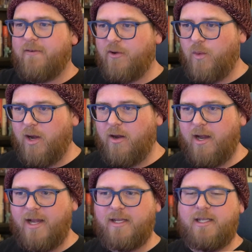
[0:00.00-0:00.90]
everywhere
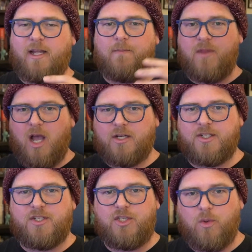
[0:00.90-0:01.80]
and getting
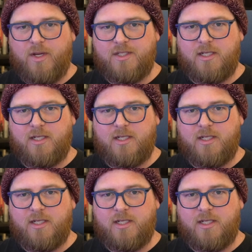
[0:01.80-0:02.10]
obnoxious and noisy